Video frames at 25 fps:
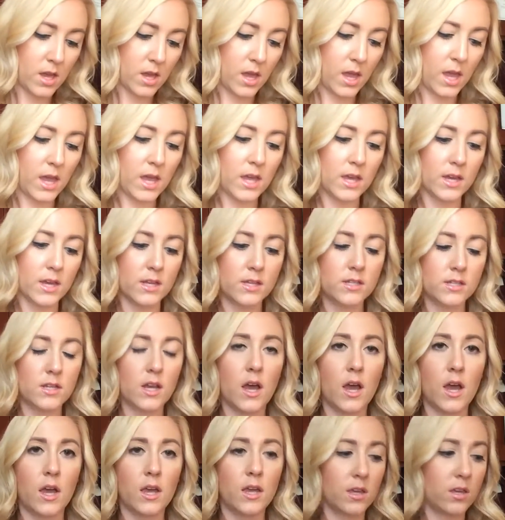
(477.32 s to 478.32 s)
And
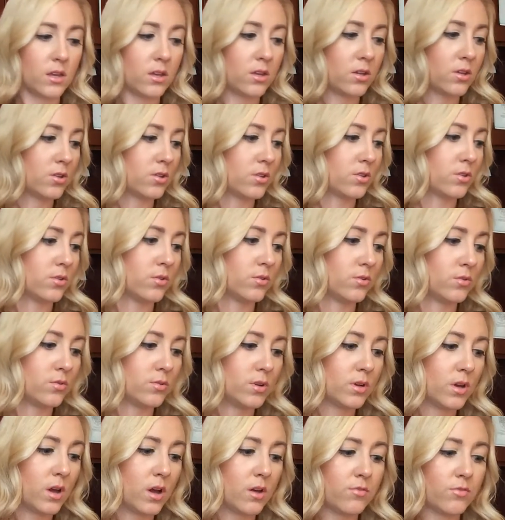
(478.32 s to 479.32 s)
I include,
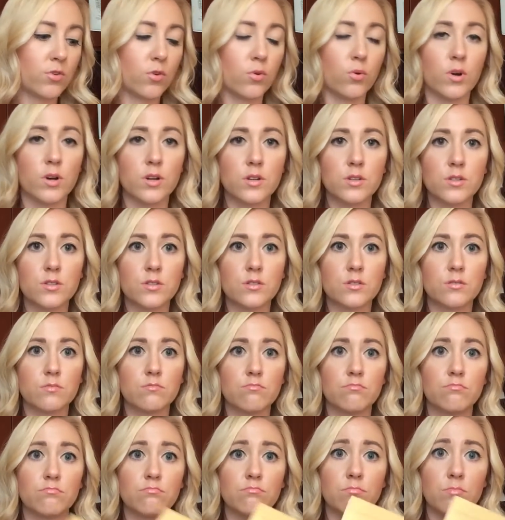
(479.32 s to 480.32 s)
of course,
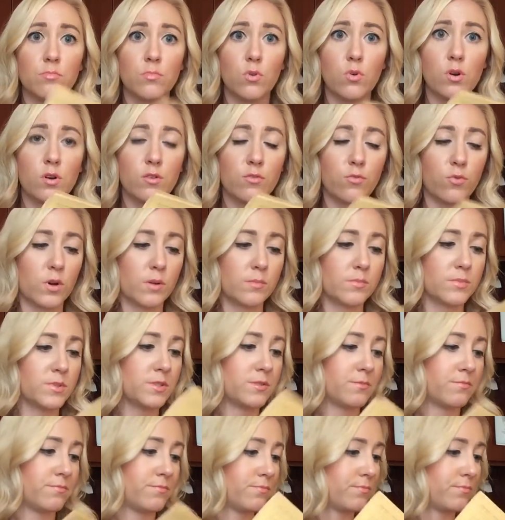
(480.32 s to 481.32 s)
order forms.